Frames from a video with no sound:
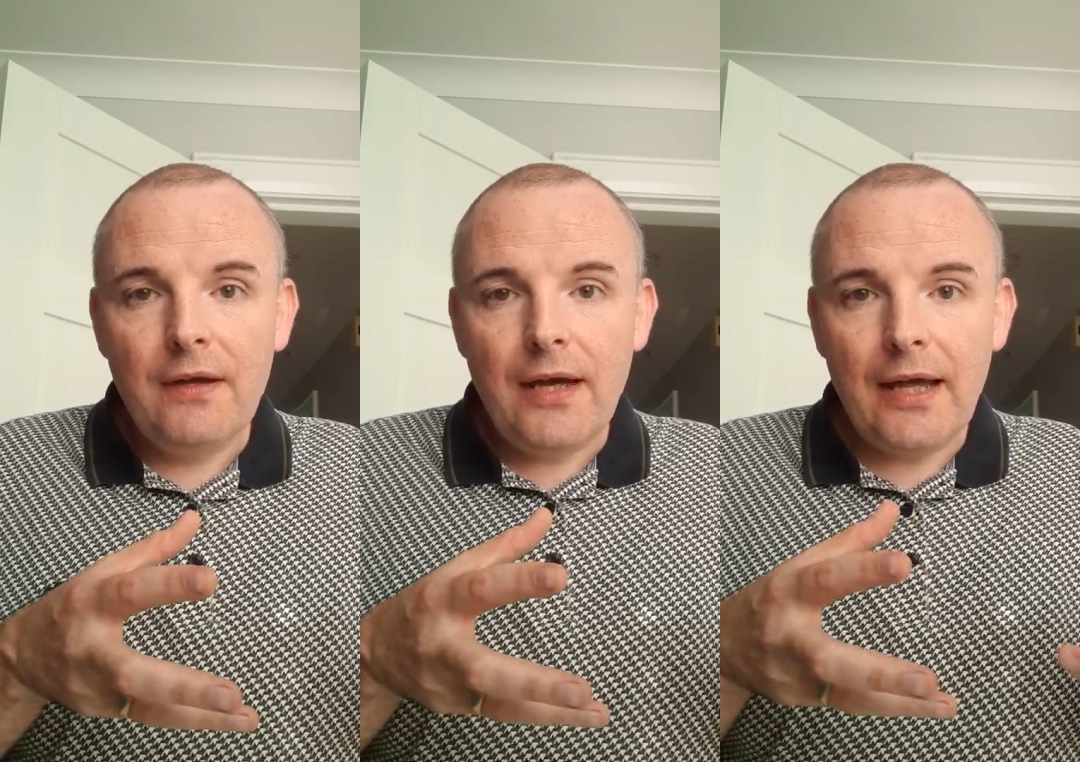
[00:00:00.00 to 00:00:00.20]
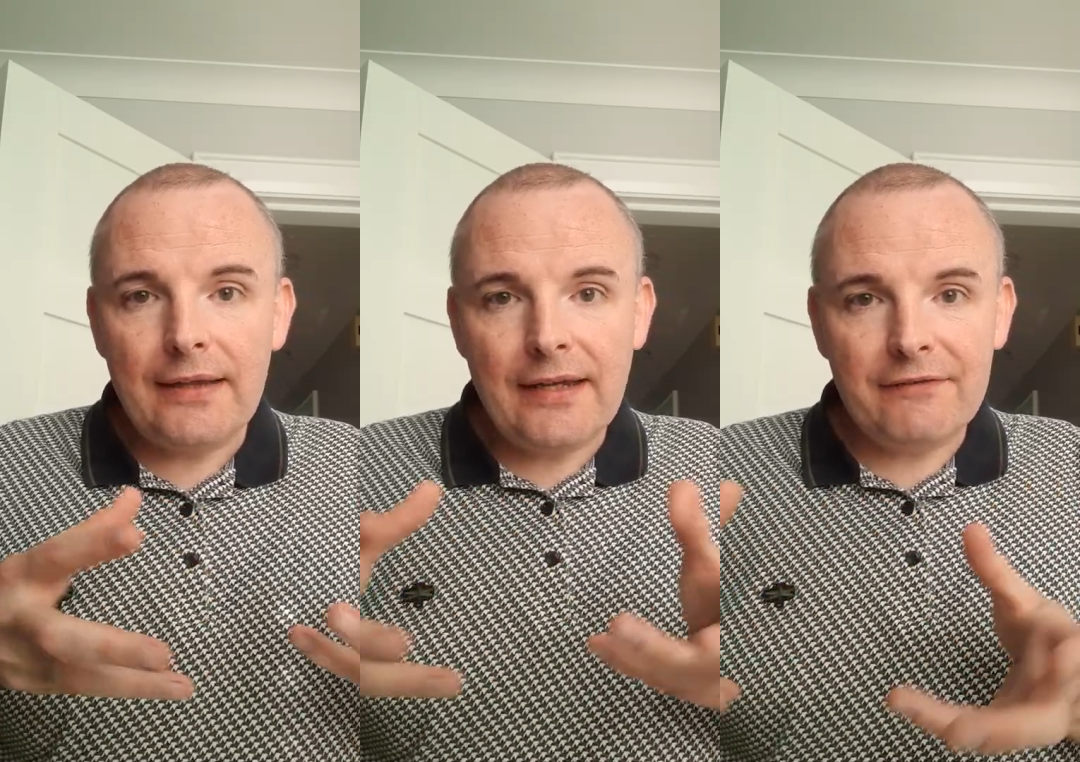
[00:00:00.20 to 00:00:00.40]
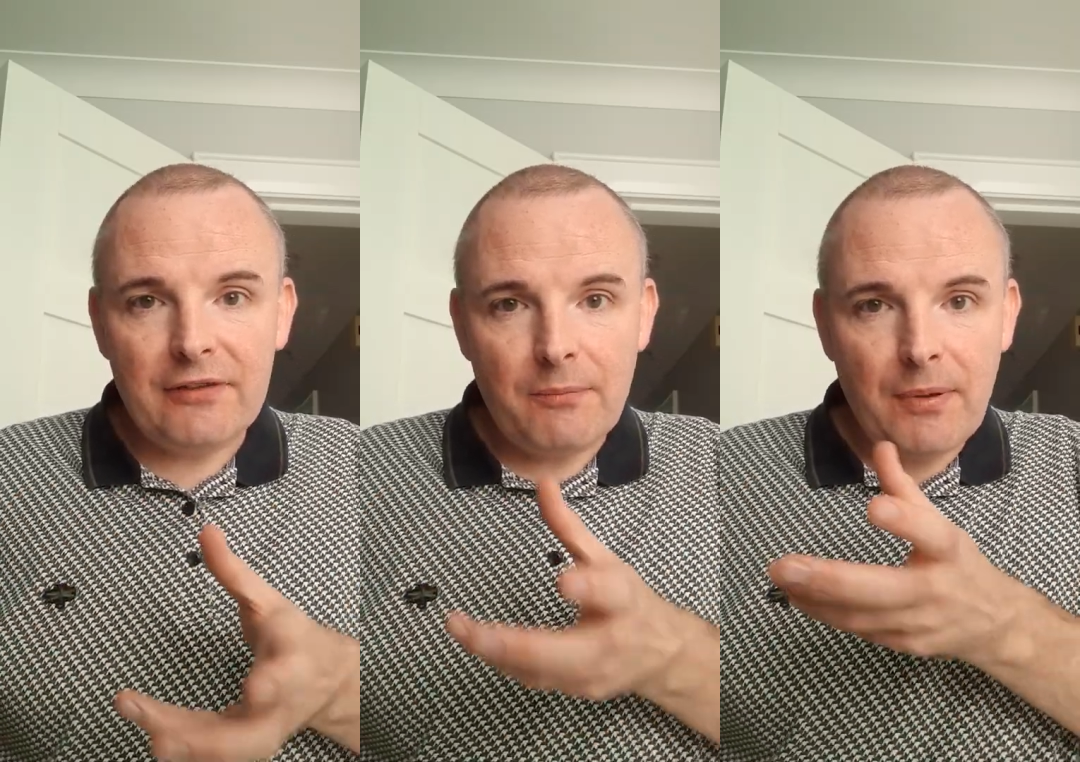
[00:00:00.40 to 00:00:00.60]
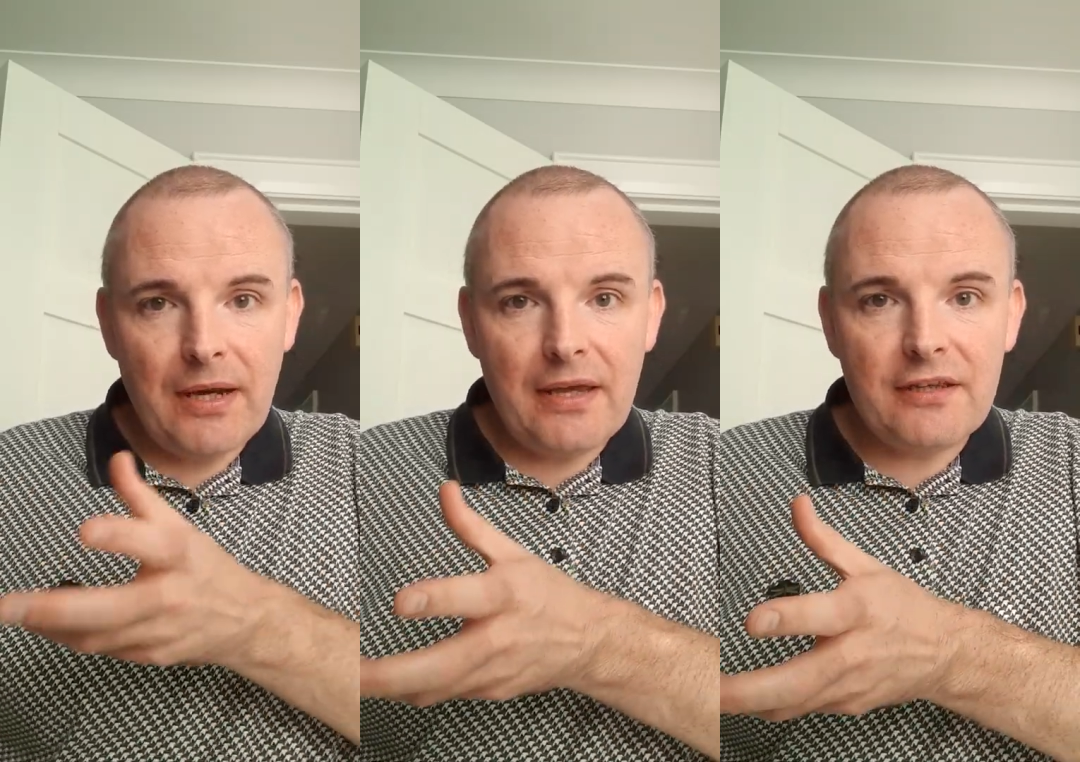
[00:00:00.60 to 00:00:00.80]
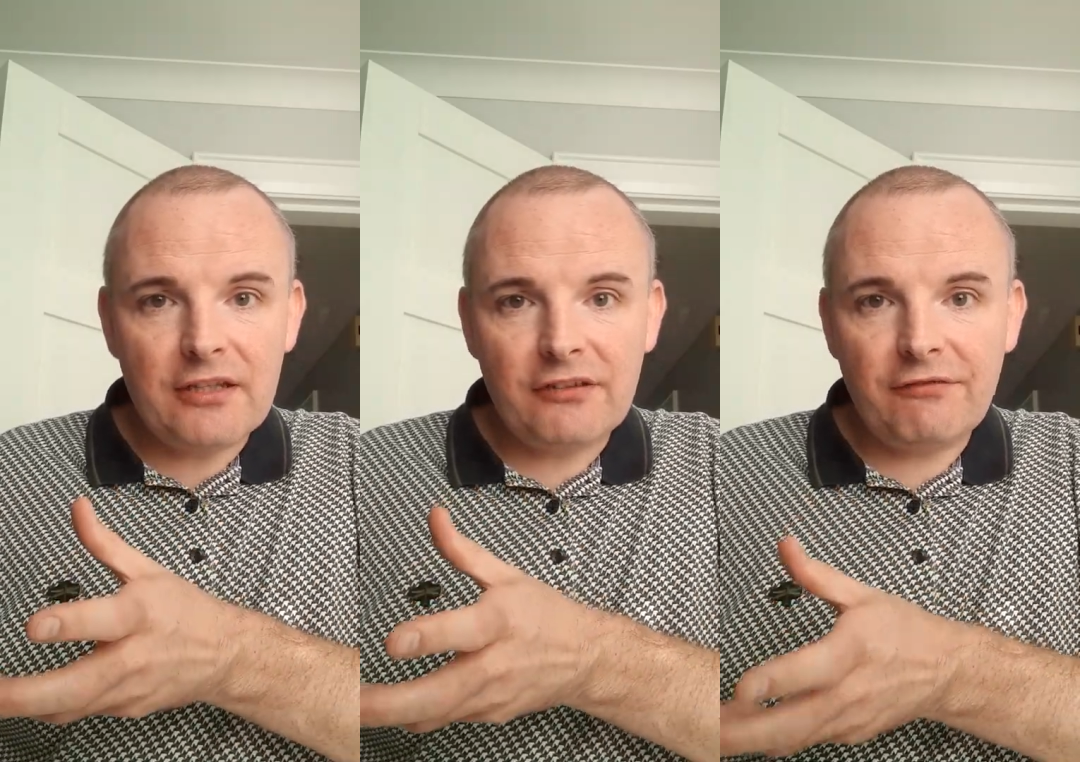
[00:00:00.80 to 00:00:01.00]
and they have to
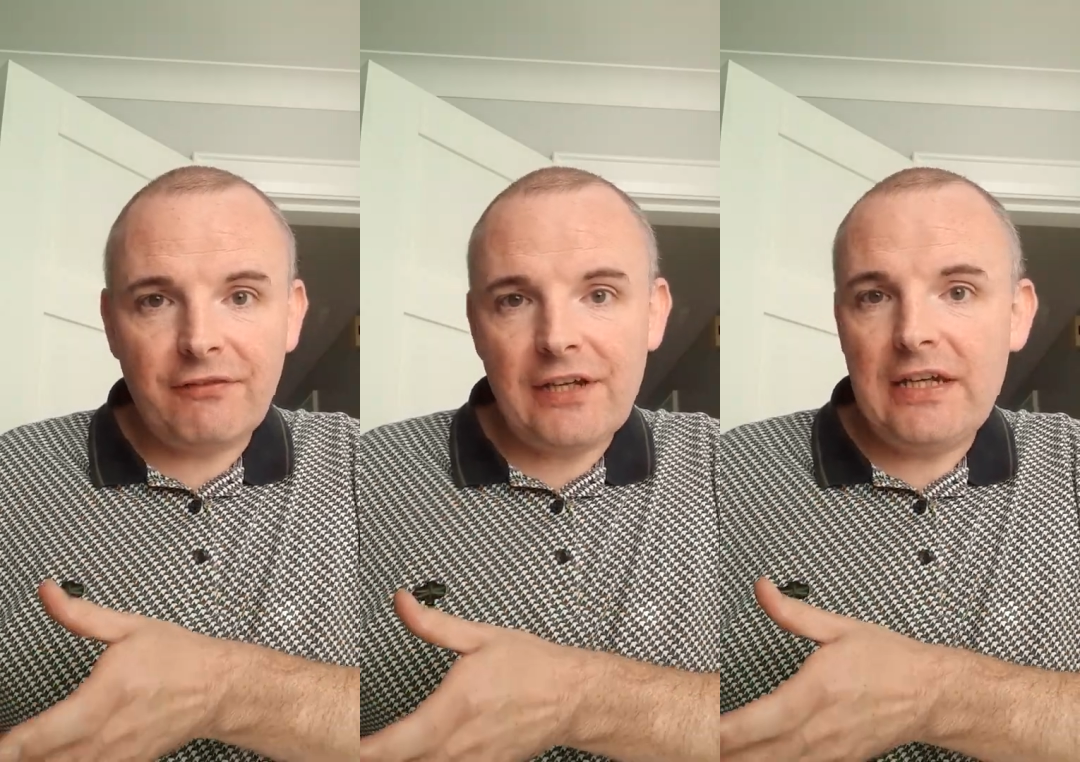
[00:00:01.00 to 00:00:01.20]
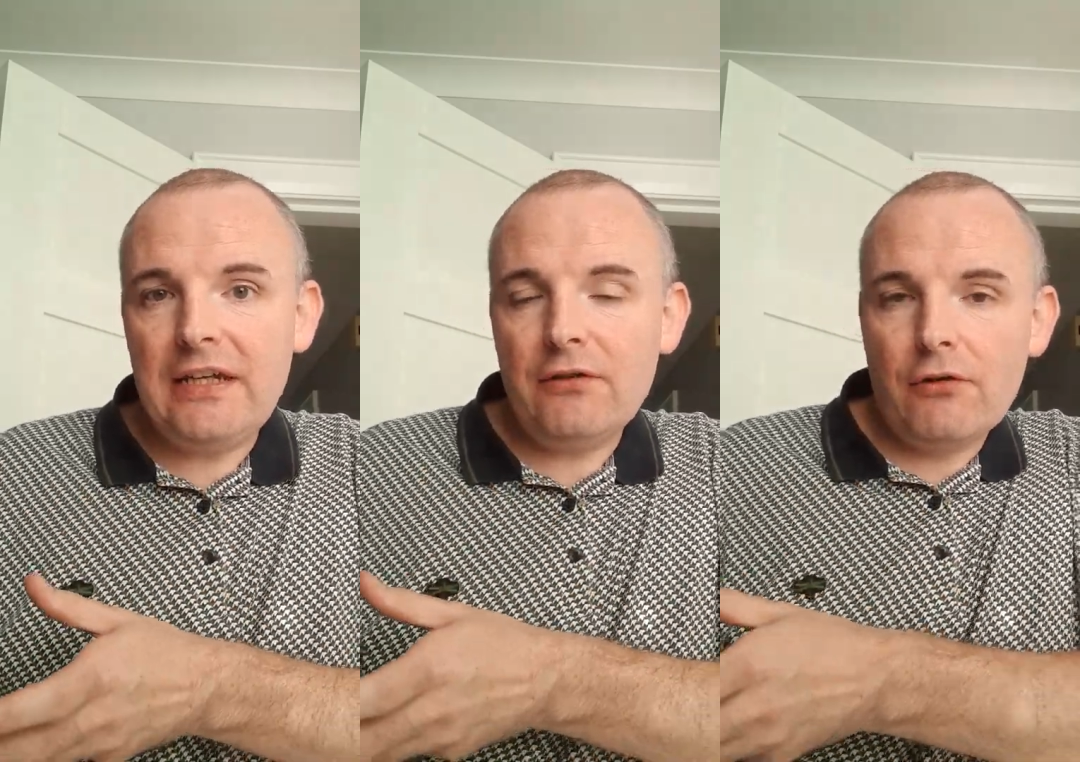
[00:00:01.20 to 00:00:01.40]
pay this fee in